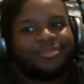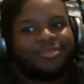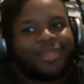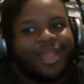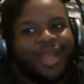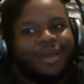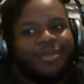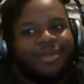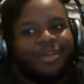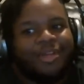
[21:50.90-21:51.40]

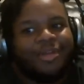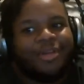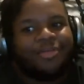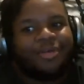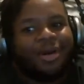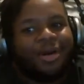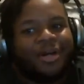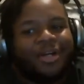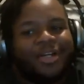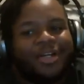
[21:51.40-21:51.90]
I mean, did
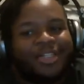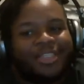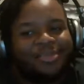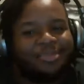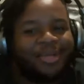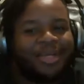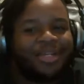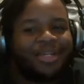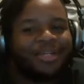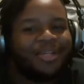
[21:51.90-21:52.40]
we already
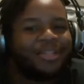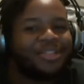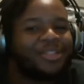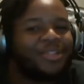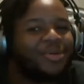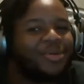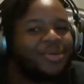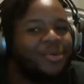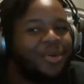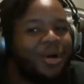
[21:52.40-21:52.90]
explain to this
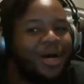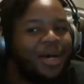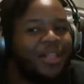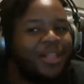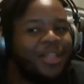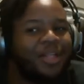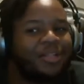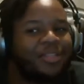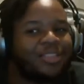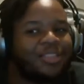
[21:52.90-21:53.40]
dude why
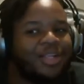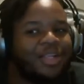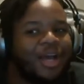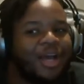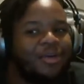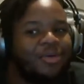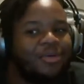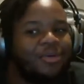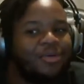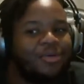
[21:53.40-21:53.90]
that's
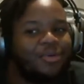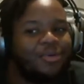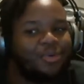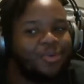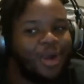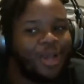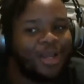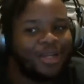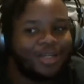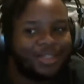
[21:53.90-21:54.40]
not
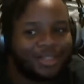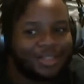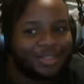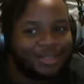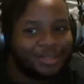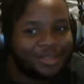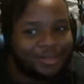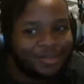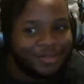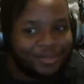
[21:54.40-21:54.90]
right?
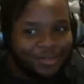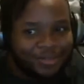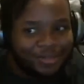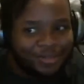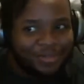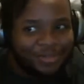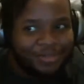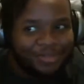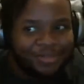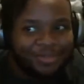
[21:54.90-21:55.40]

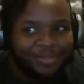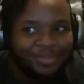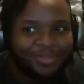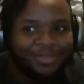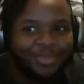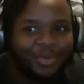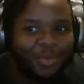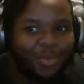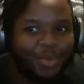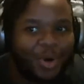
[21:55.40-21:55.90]

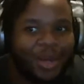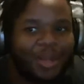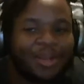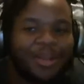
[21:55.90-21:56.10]
Why?